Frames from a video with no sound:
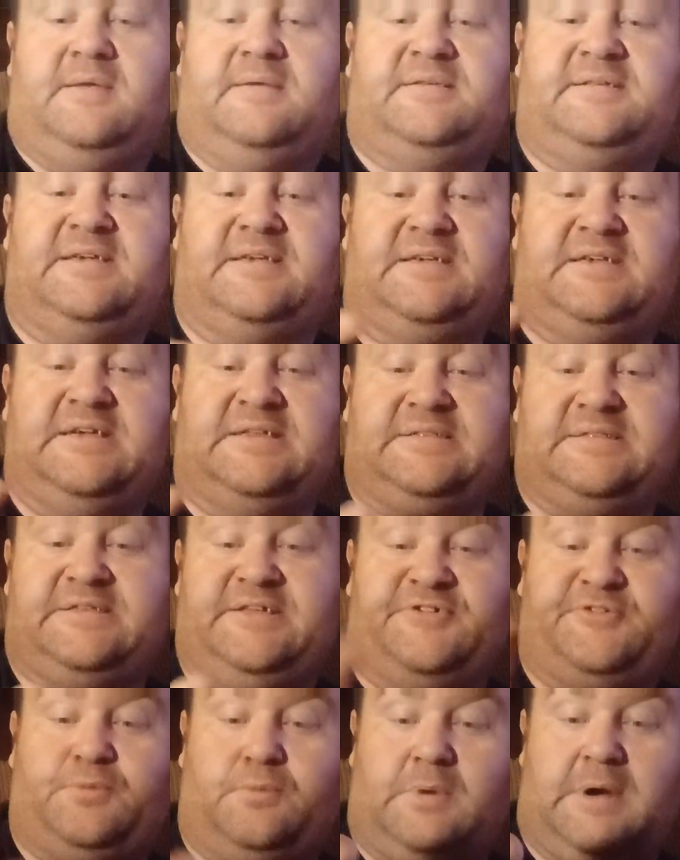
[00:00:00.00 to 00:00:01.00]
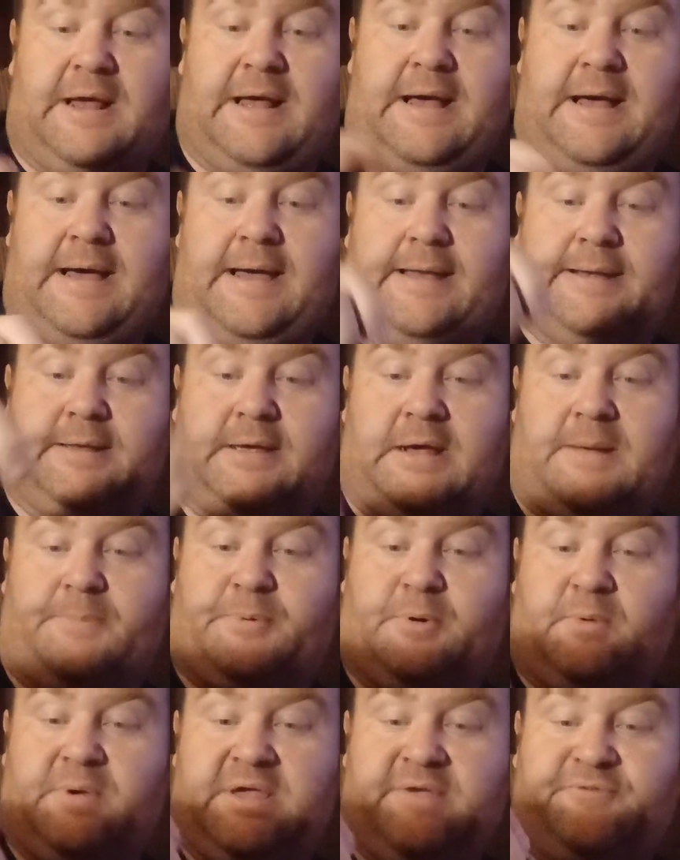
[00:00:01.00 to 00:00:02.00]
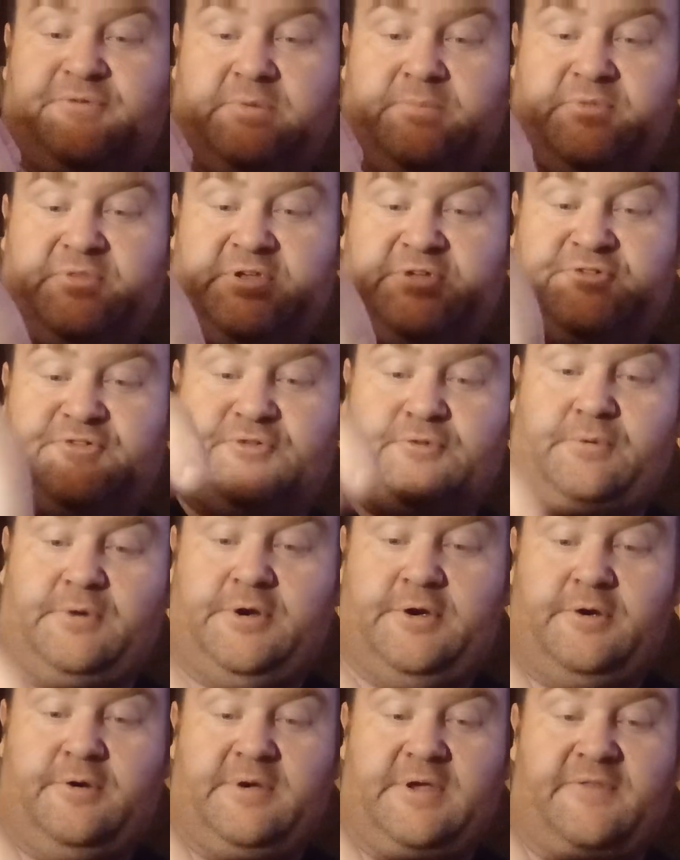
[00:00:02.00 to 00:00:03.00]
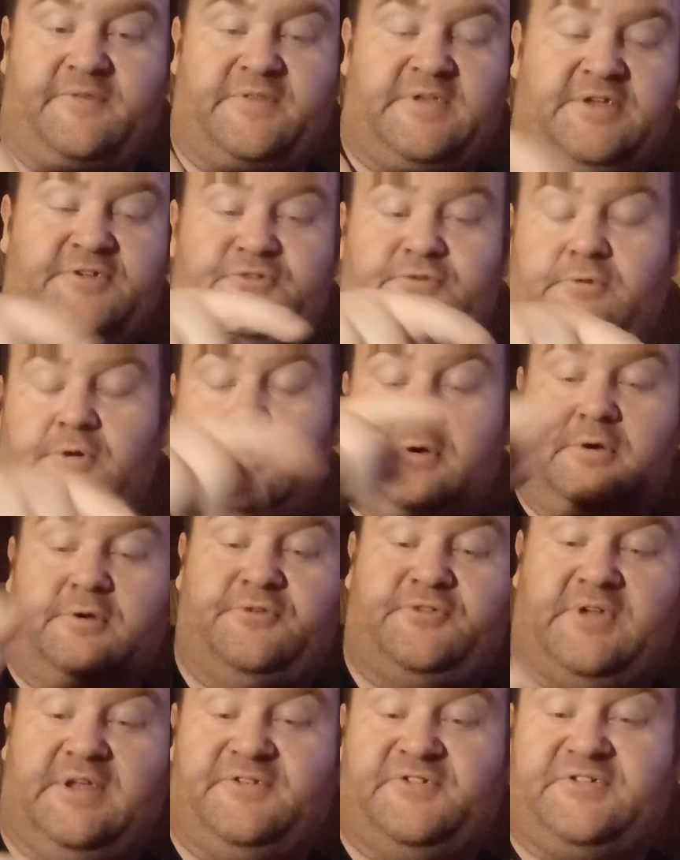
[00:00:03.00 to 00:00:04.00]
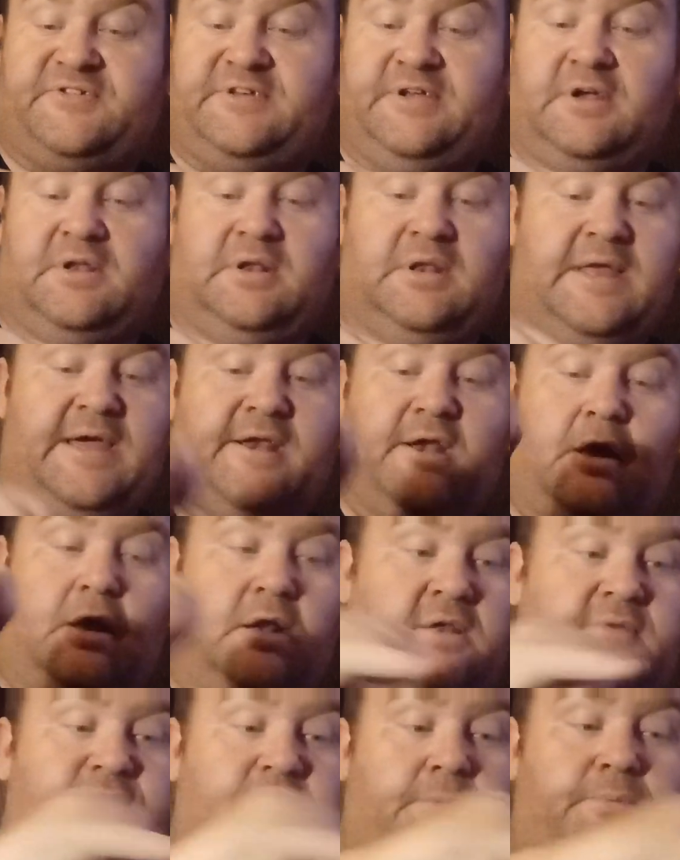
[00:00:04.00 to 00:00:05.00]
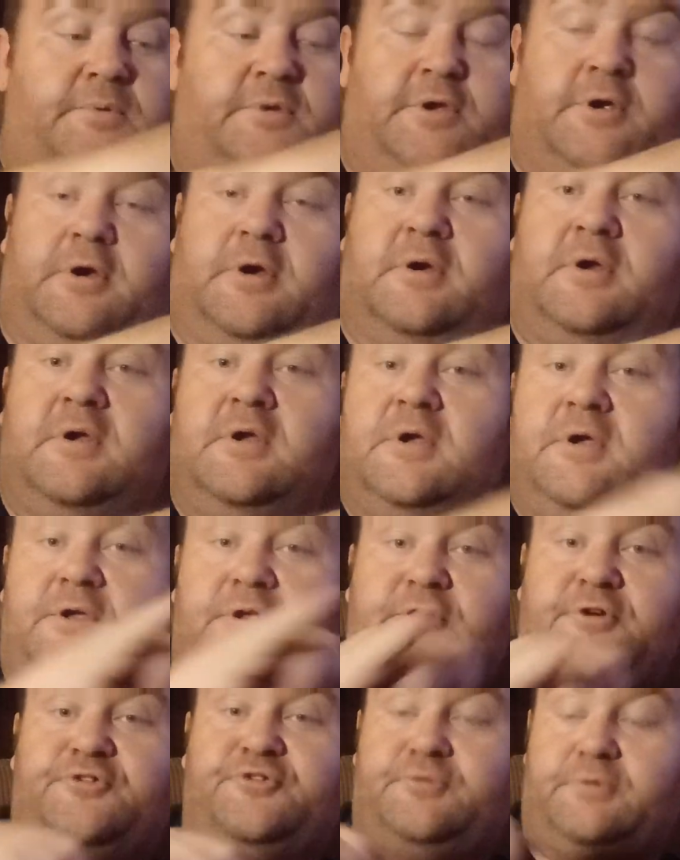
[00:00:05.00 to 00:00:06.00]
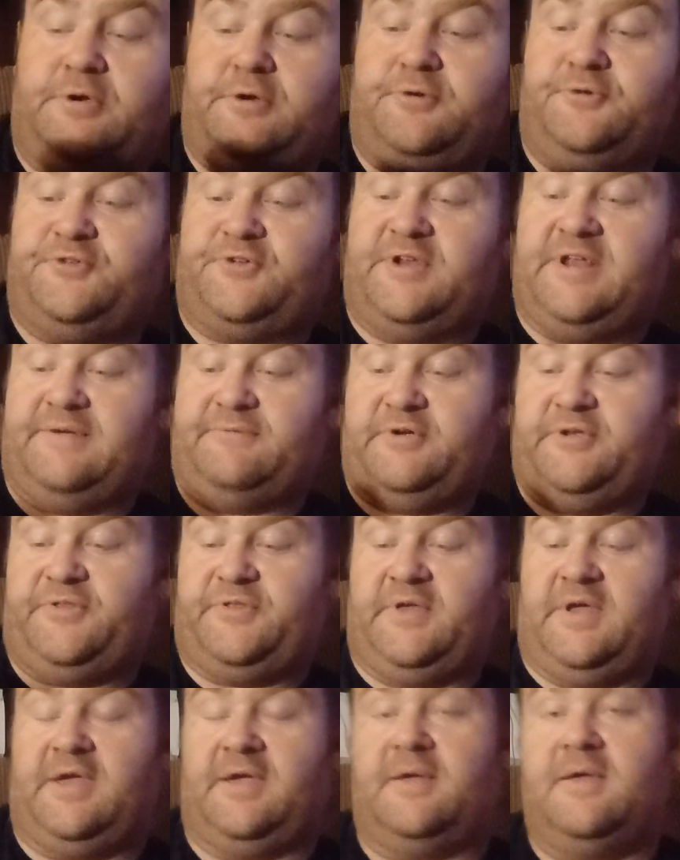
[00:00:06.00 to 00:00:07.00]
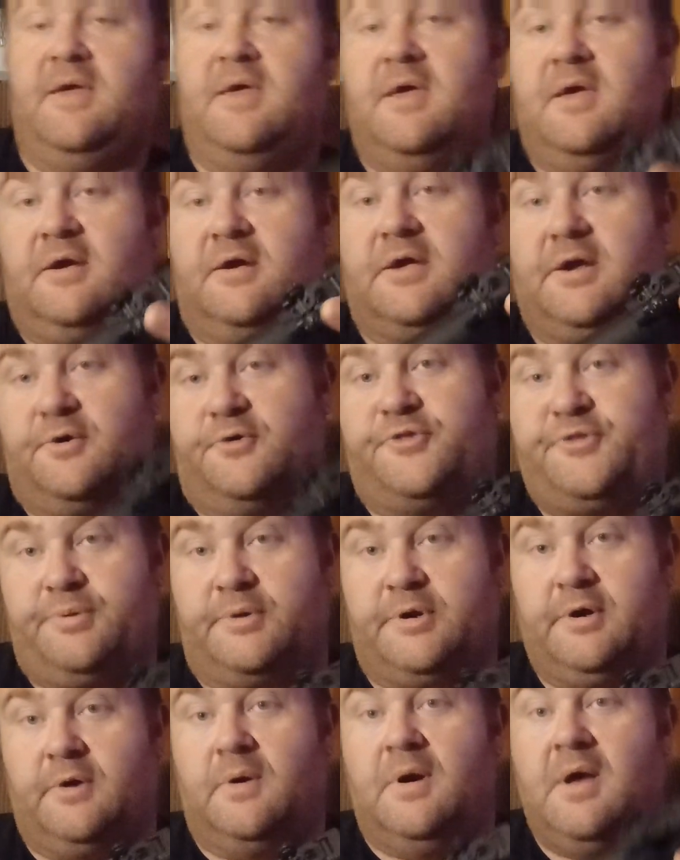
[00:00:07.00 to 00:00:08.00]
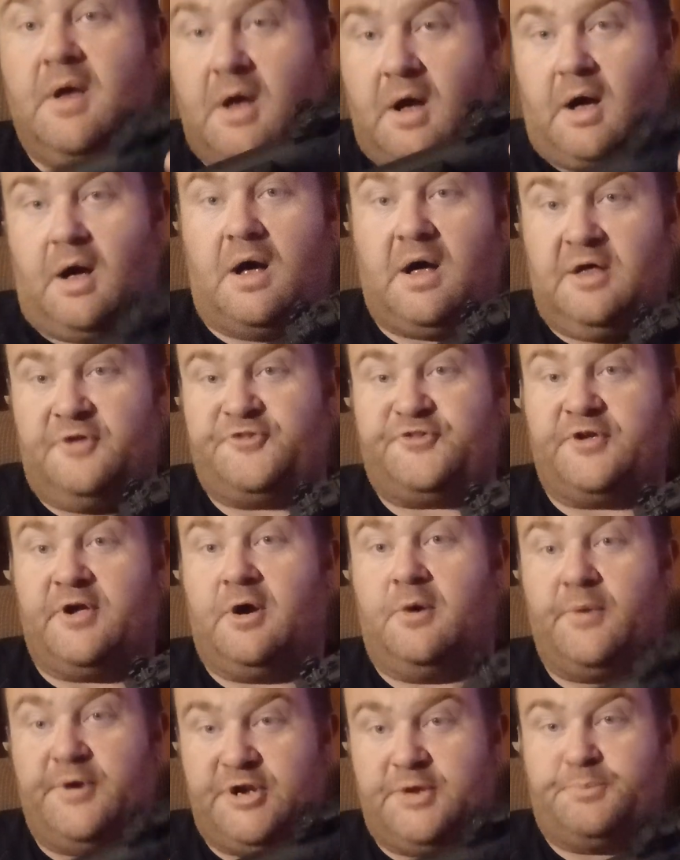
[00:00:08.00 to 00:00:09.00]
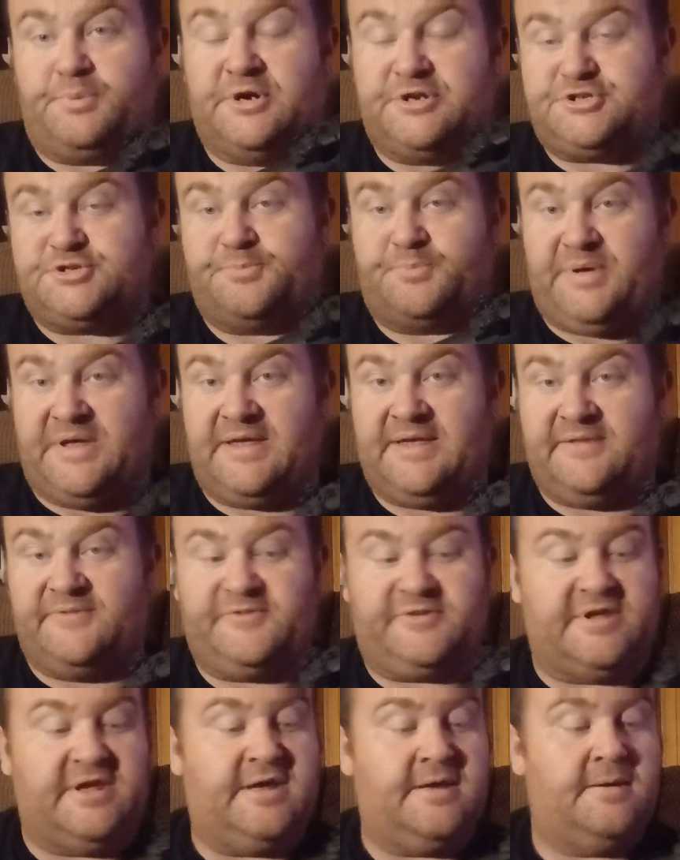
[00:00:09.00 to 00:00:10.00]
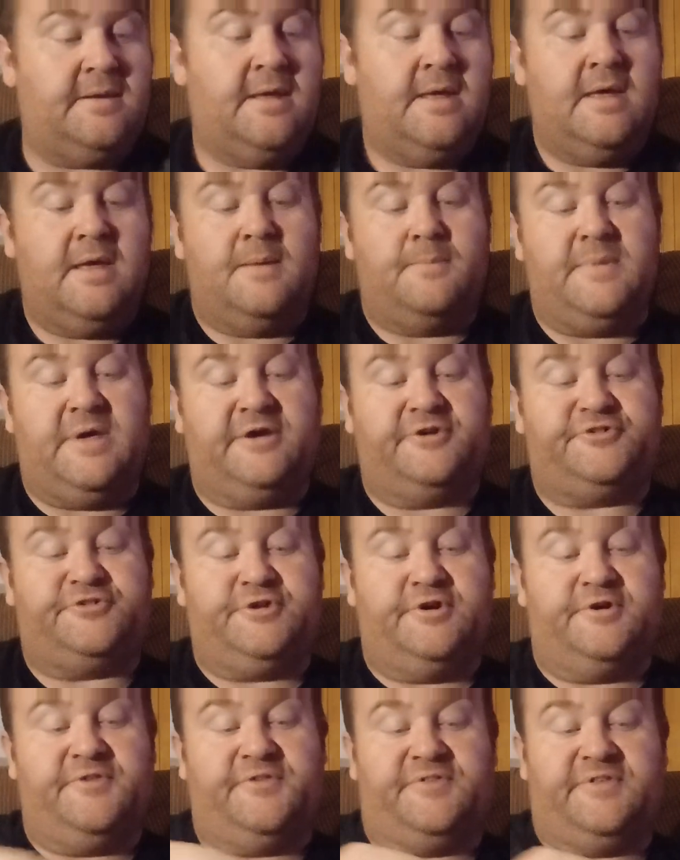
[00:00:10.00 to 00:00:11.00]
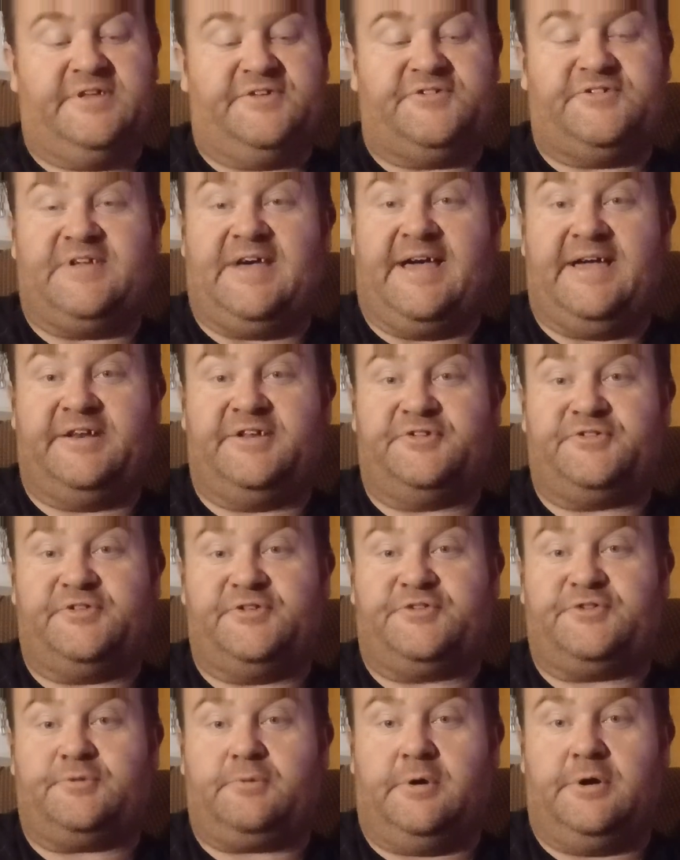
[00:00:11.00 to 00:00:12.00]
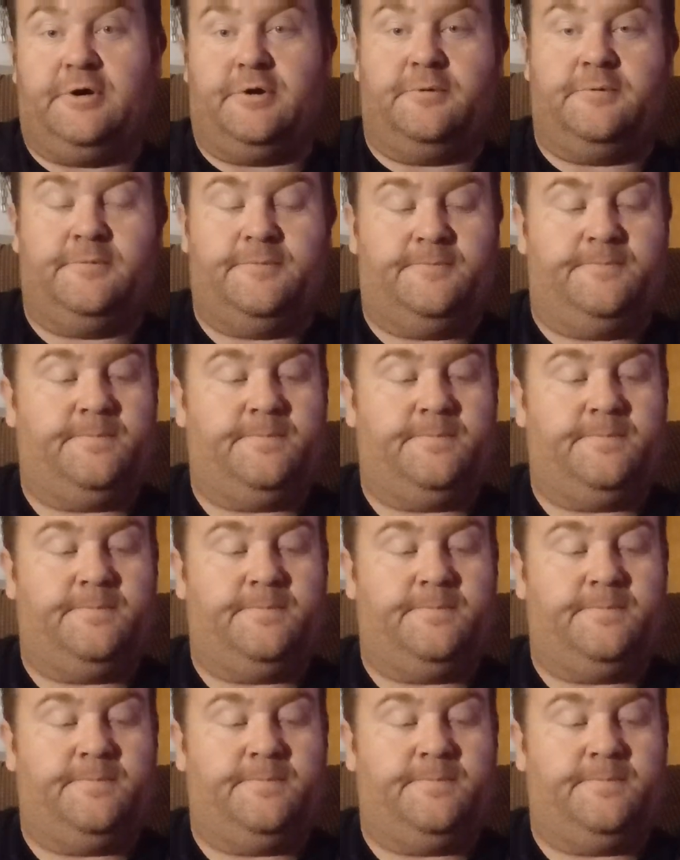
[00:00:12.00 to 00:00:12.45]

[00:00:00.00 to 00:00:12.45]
to get this rod up away from this screw and these screws and still let all of your screws and everything go through. Also, when you put your pins in, make sure this side is the screw.